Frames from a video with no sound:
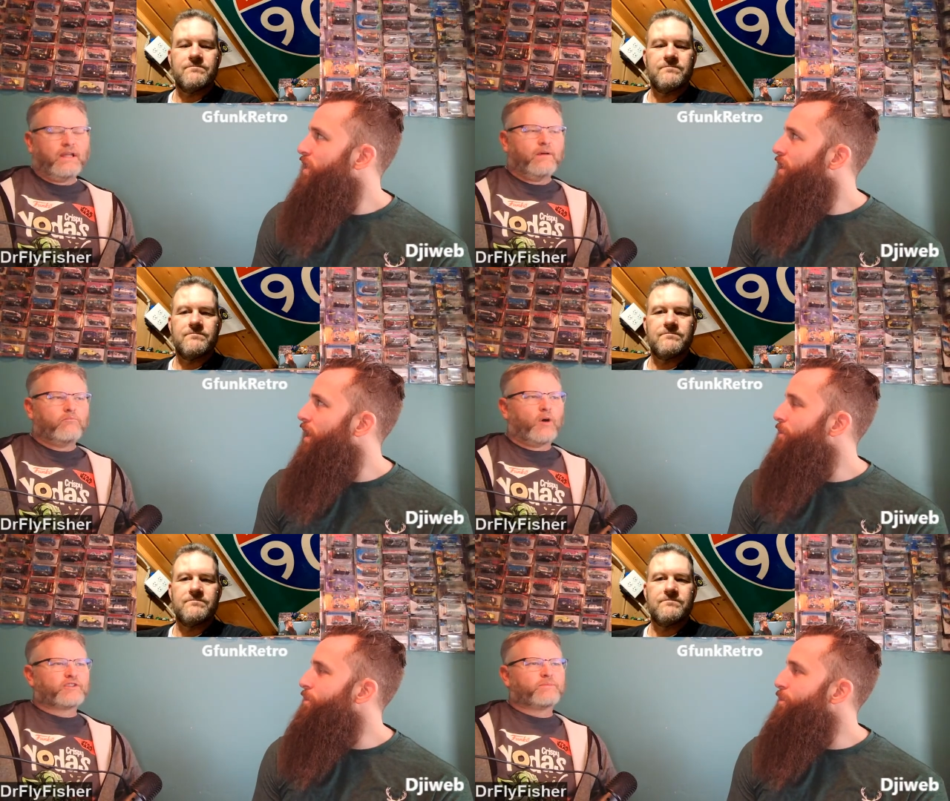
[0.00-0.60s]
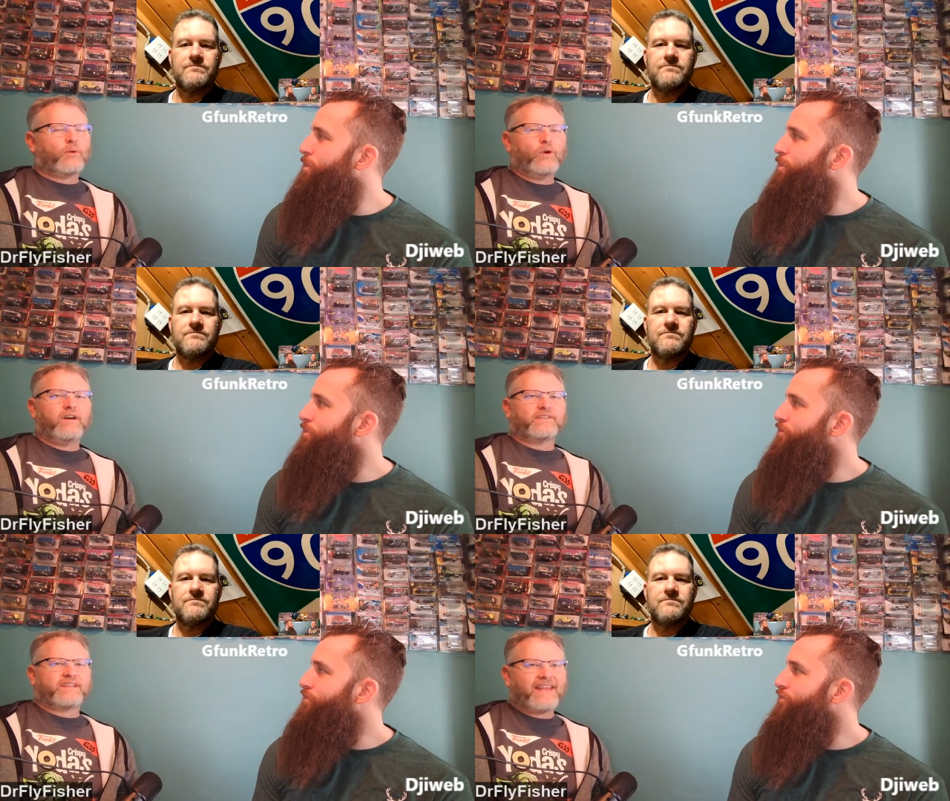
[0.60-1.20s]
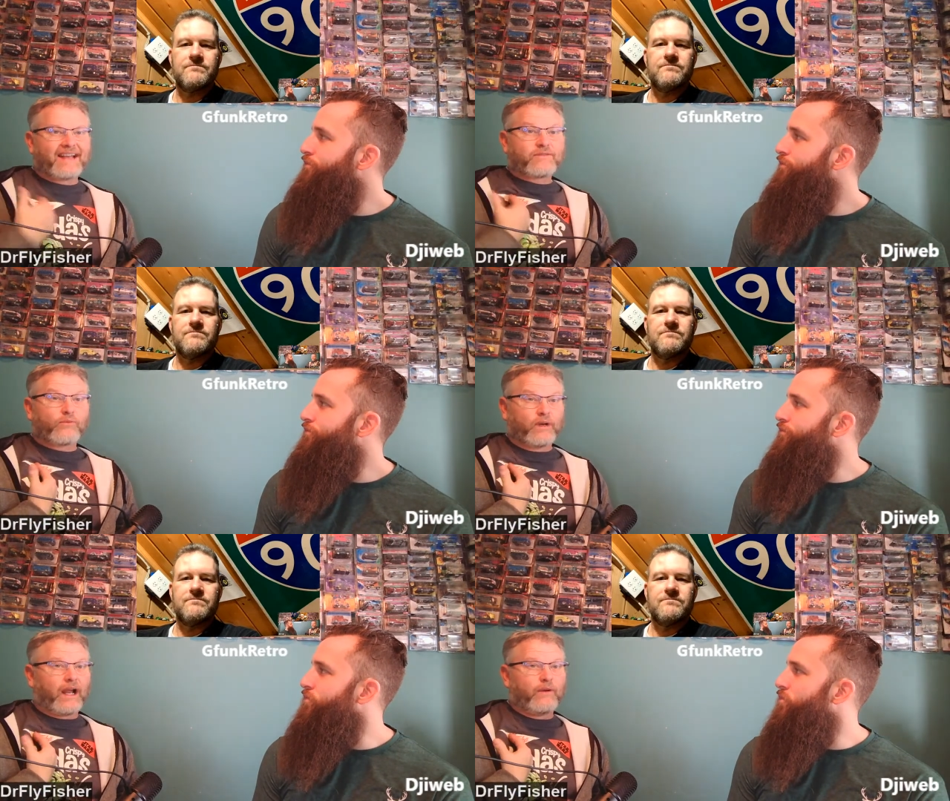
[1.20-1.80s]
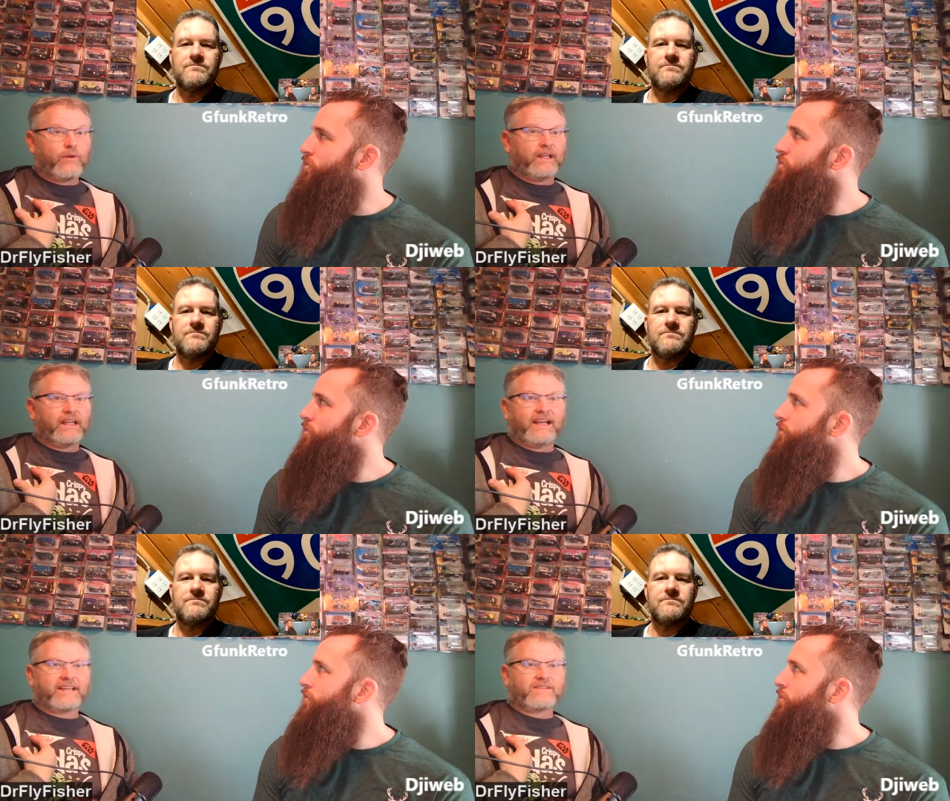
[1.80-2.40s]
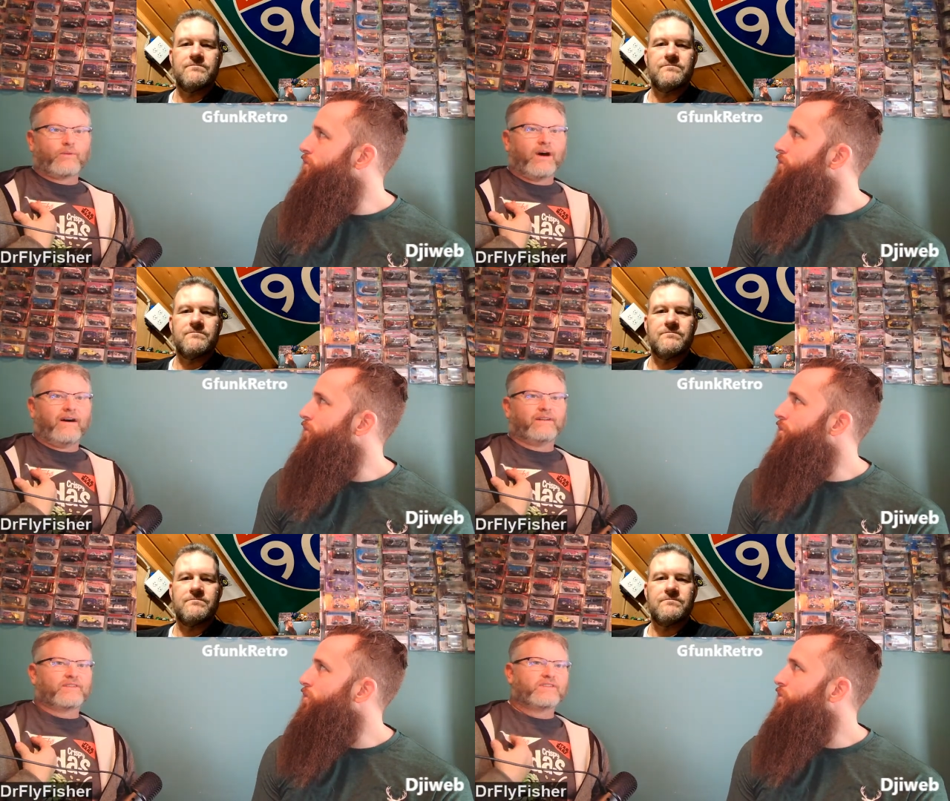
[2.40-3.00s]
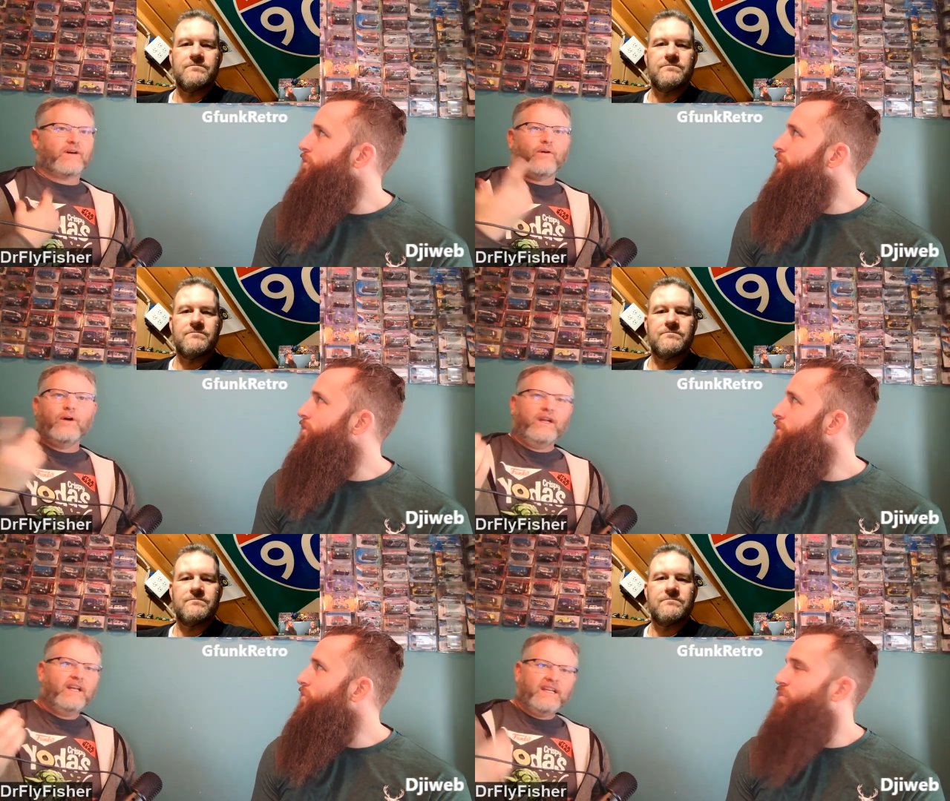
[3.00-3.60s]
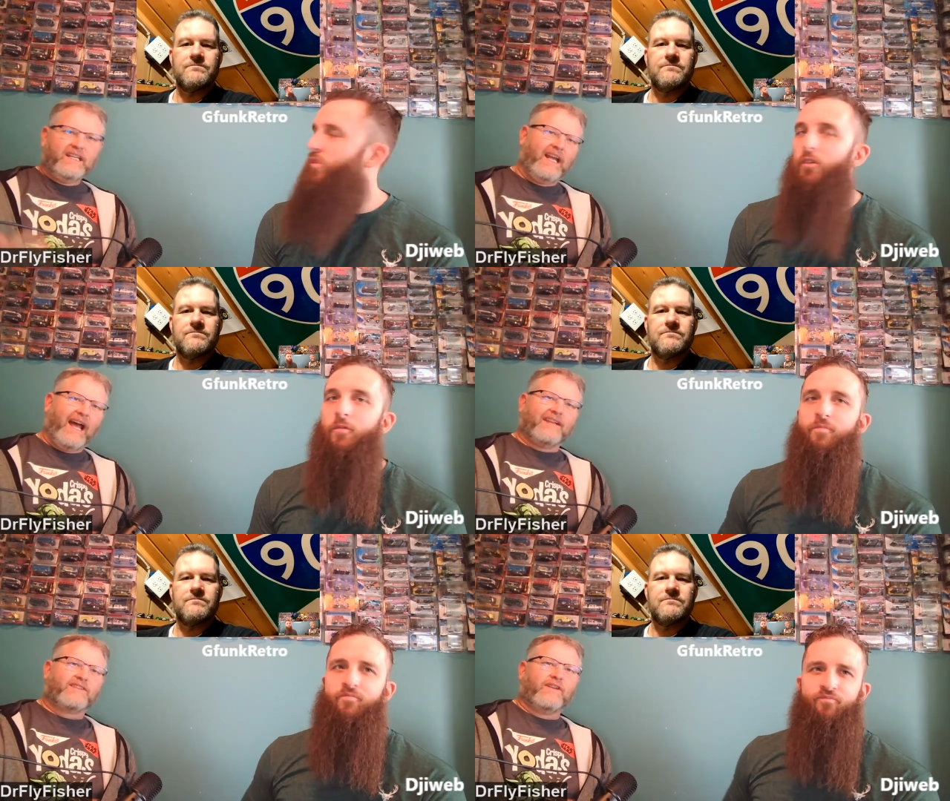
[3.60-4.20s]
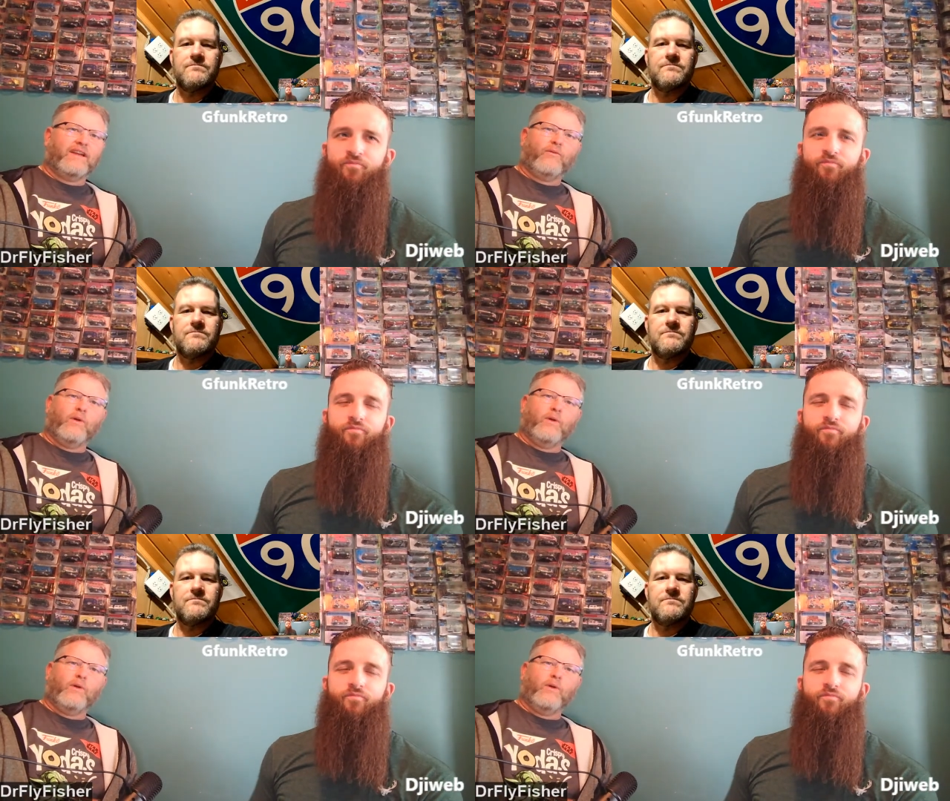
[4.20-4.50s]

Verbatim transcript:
Speaker 1: yeah. multiple wheels, and that's what I really like as well. So, yeah, it's it